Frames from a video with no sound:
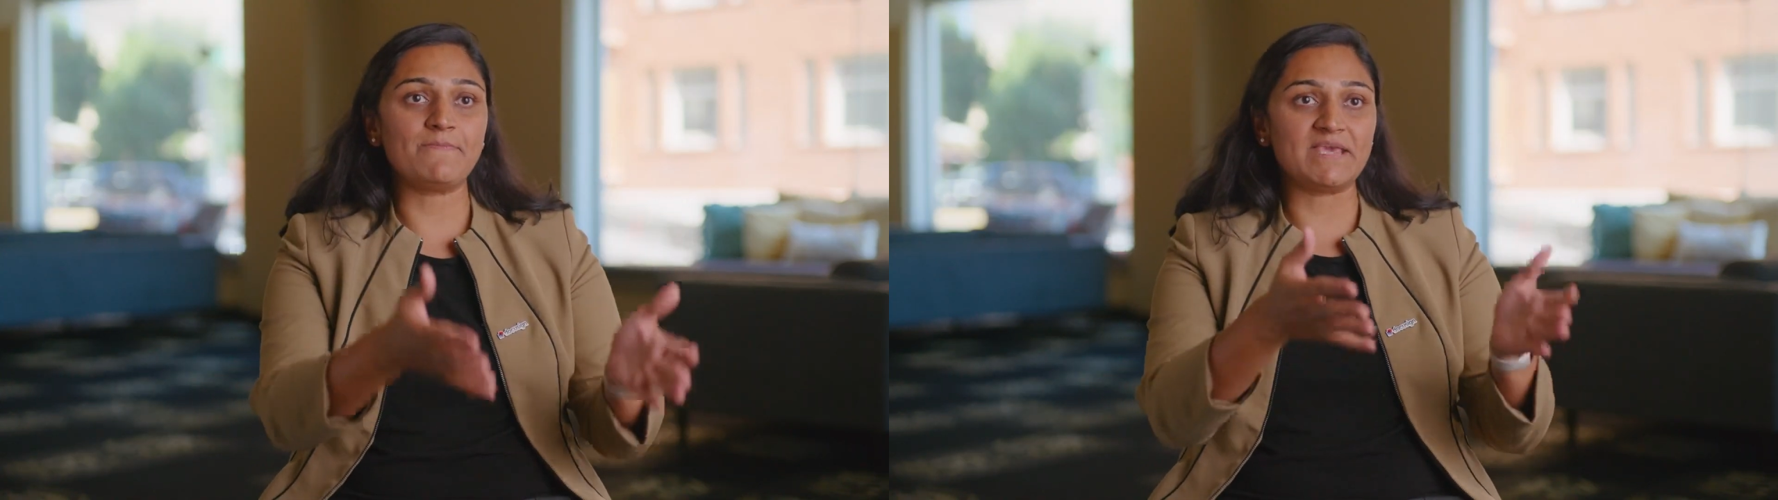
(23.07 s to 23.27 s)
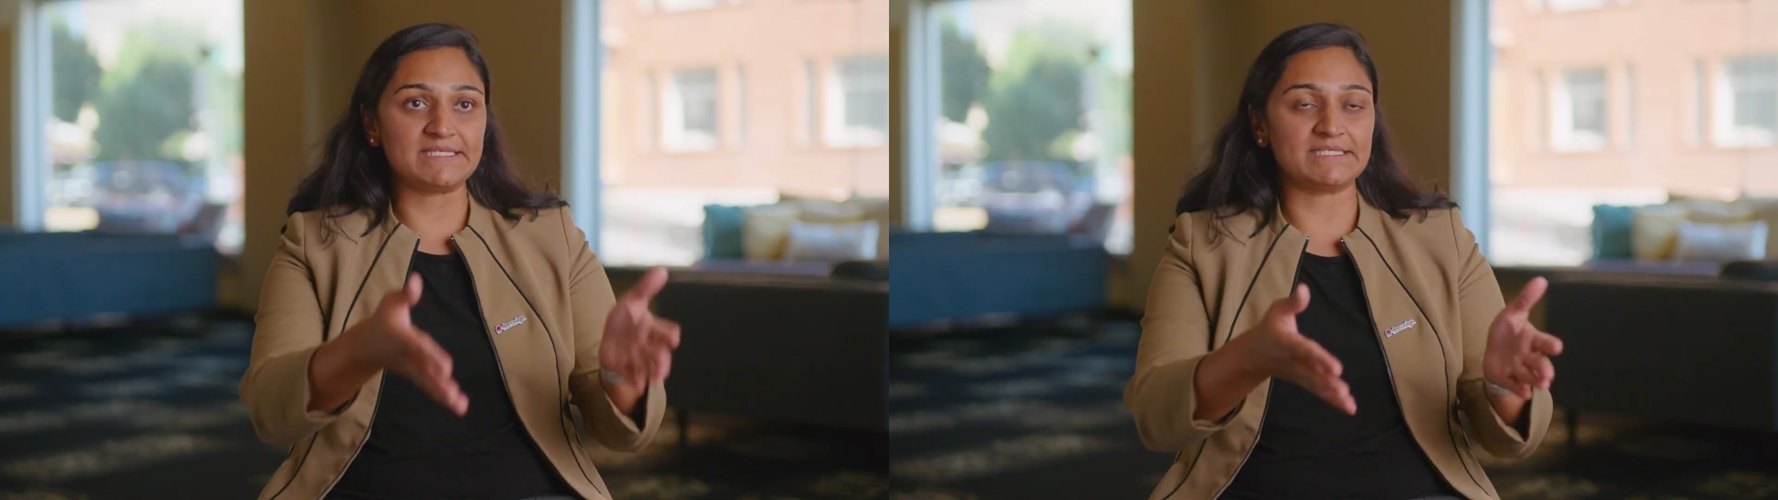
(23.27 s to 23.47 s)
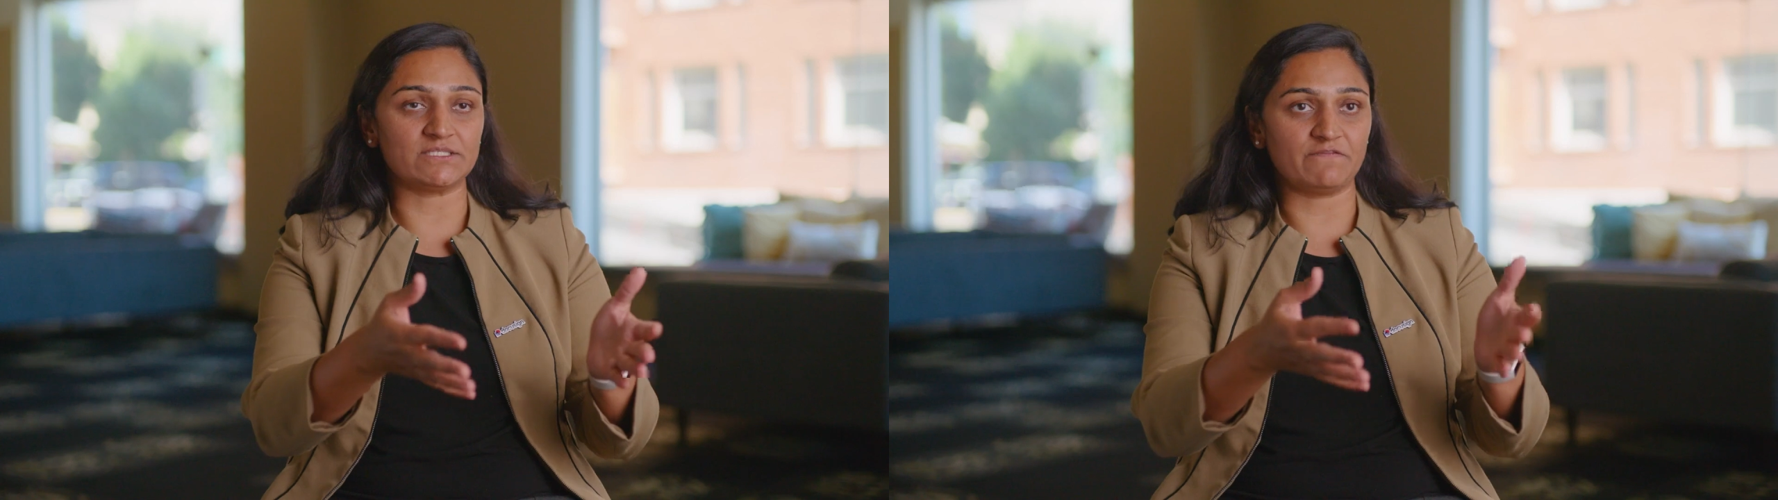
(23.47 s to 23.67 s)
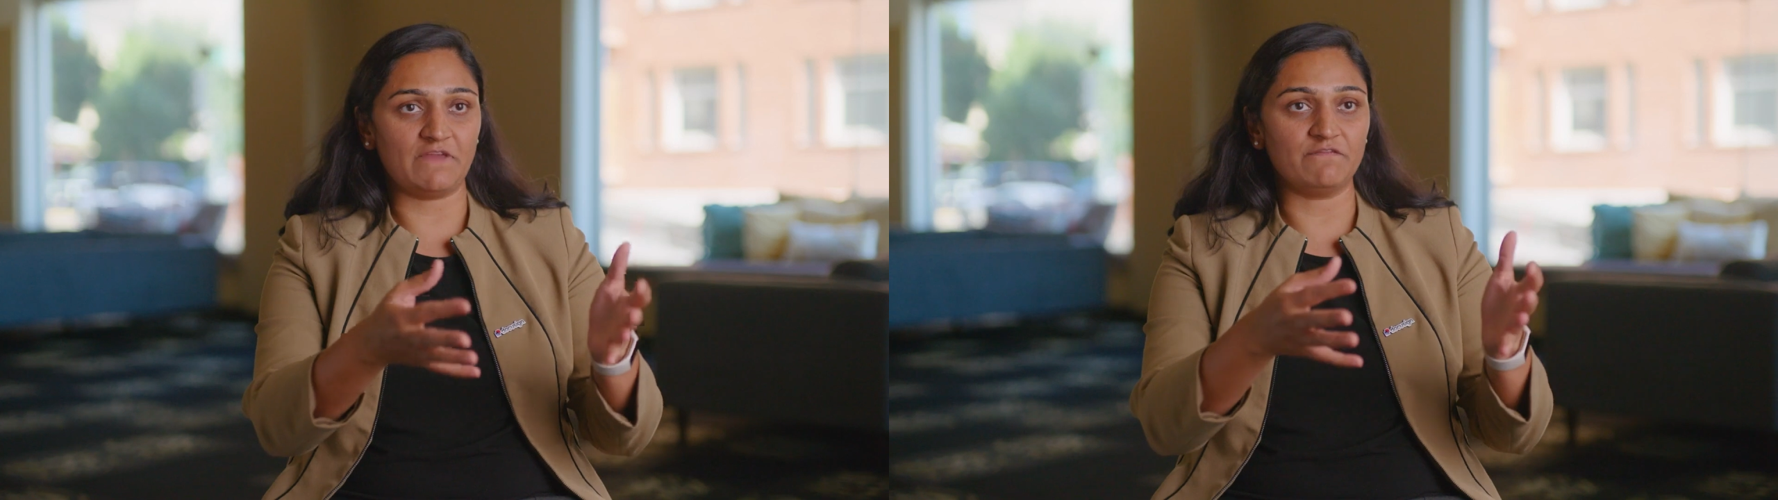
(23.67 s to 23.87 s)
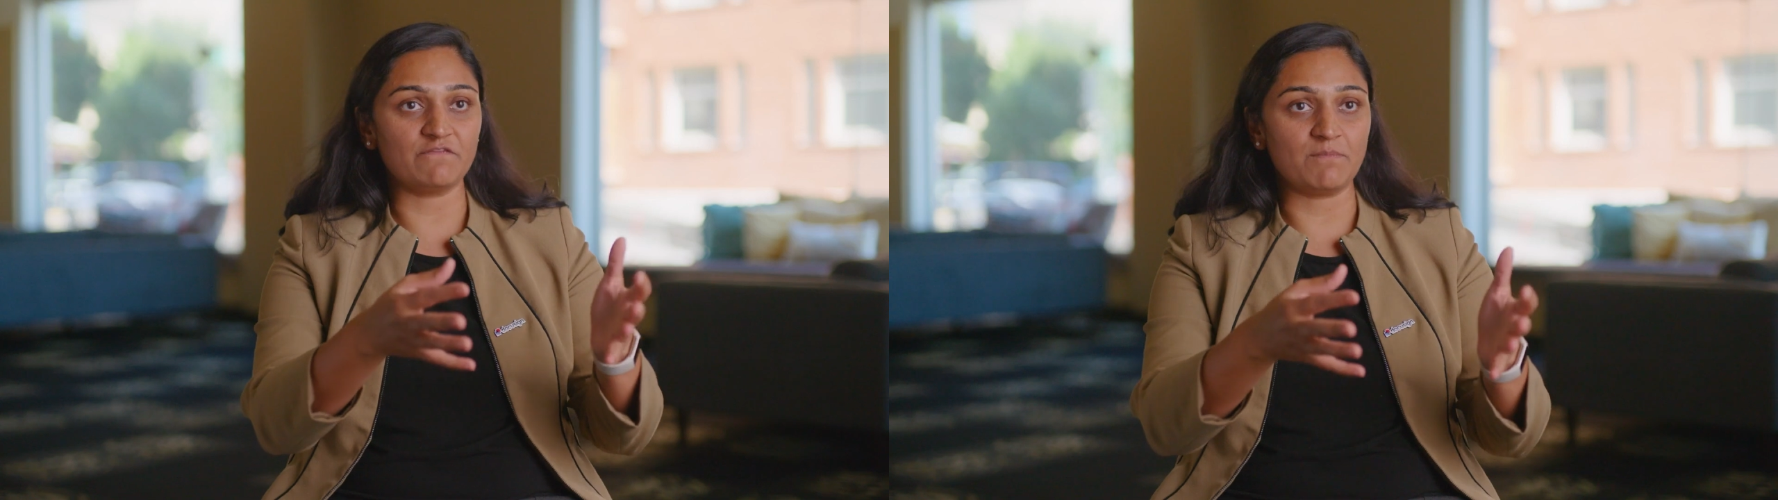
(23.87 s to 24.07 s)
pieces of
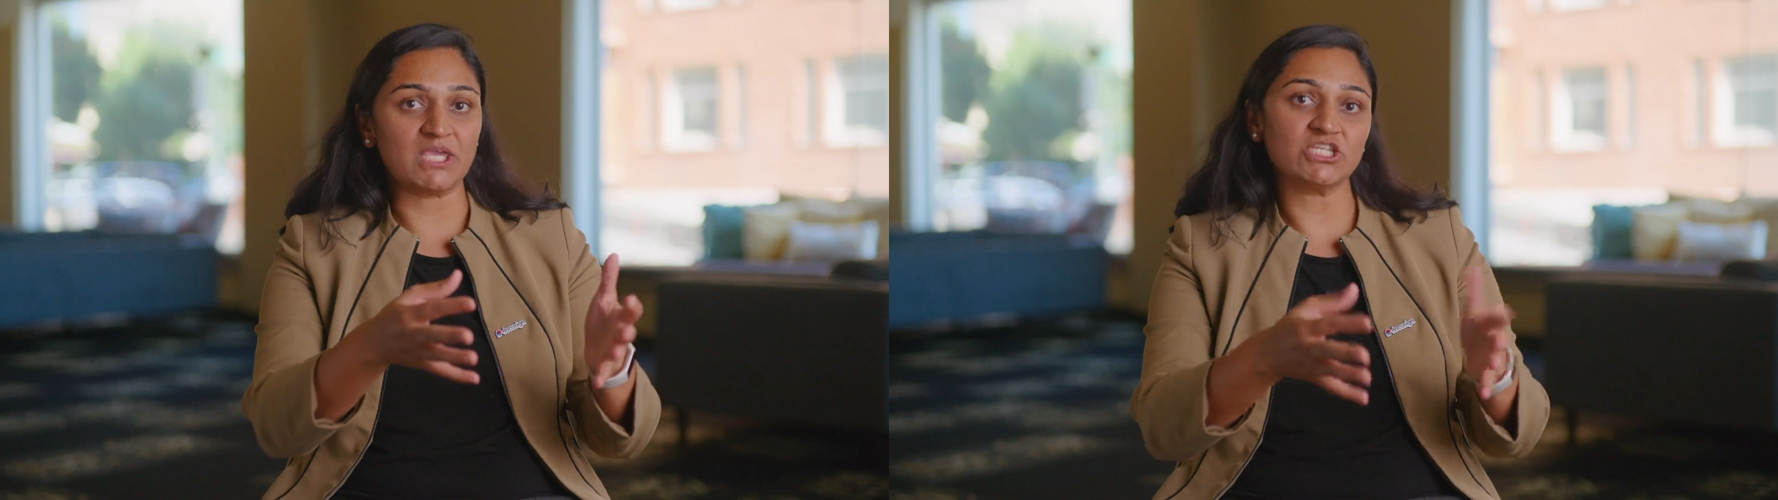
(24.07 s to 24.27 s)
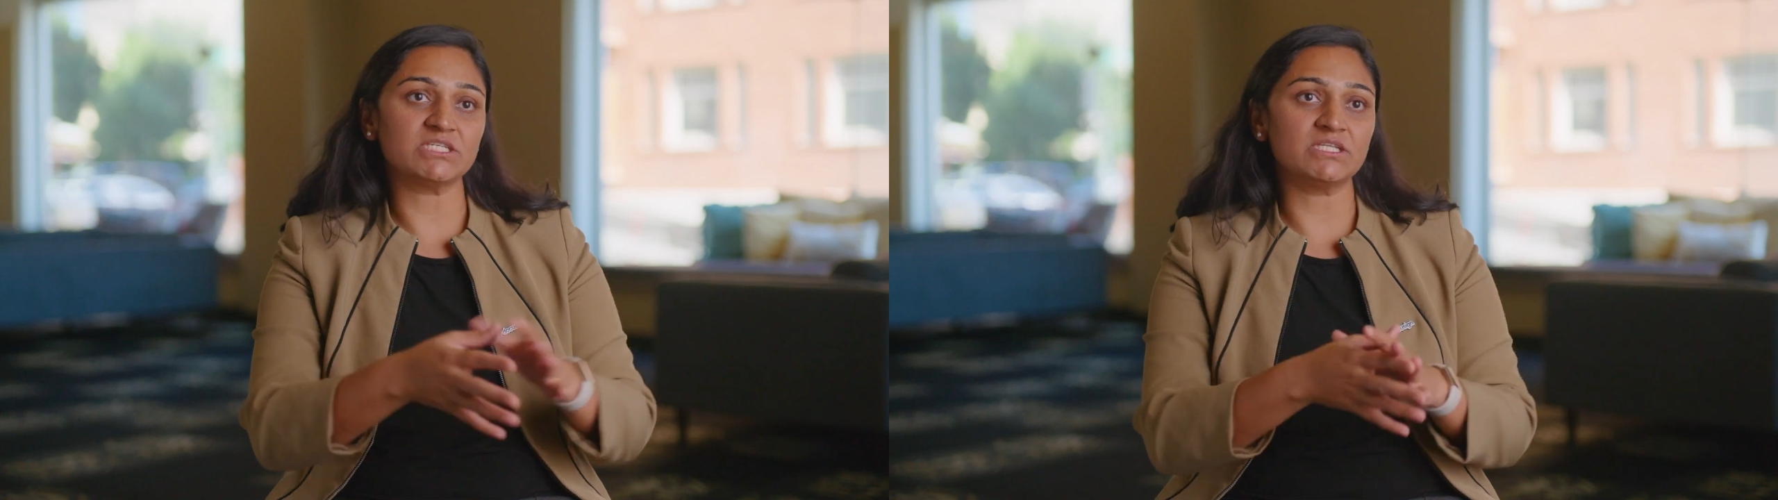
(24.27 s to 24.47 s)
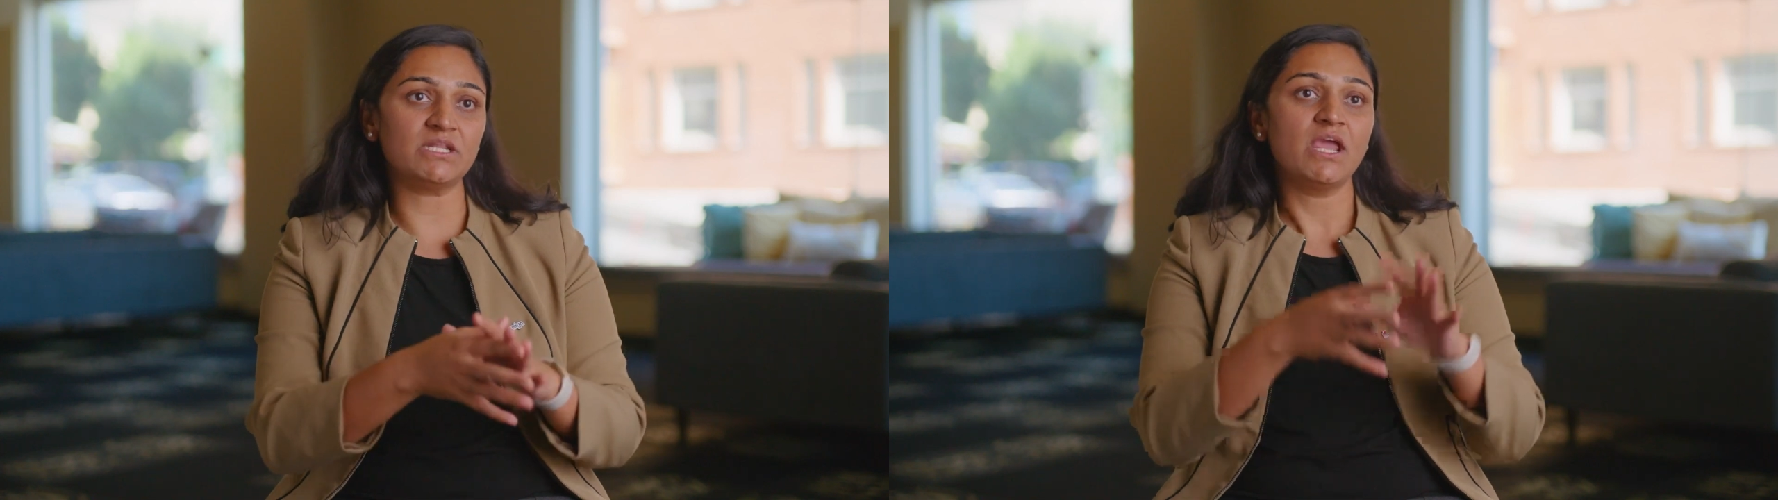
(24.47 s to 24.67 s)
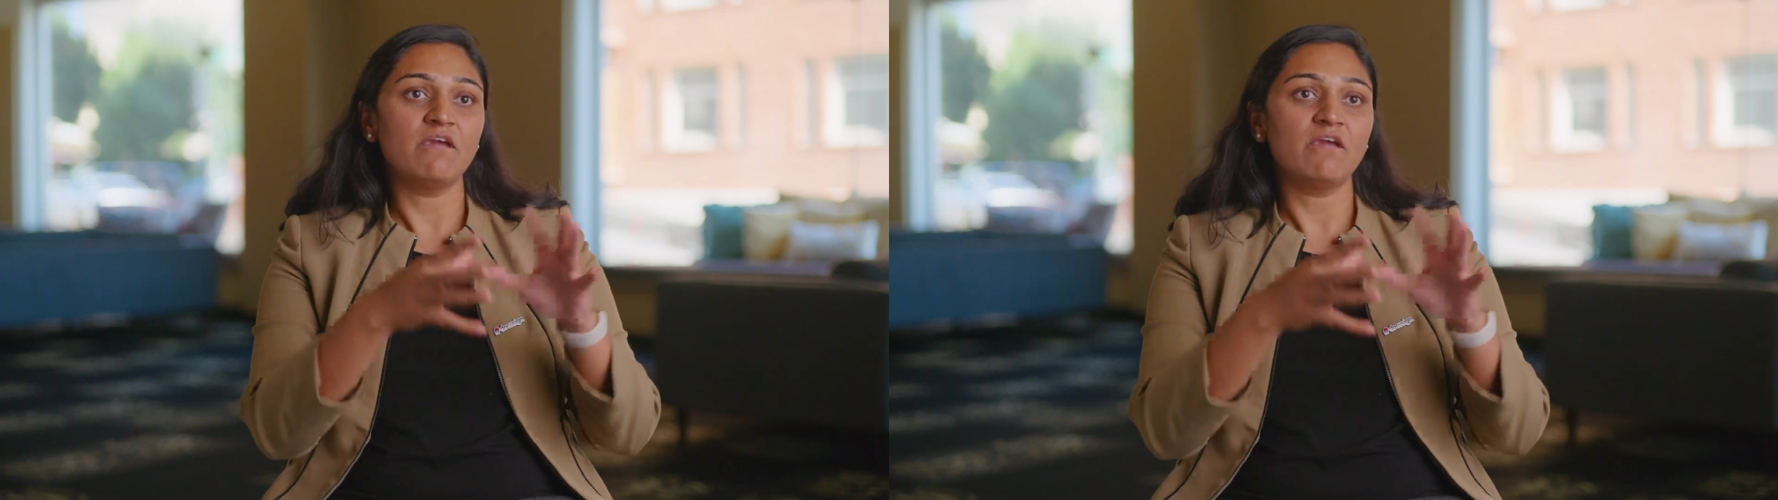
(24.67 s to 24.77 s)
information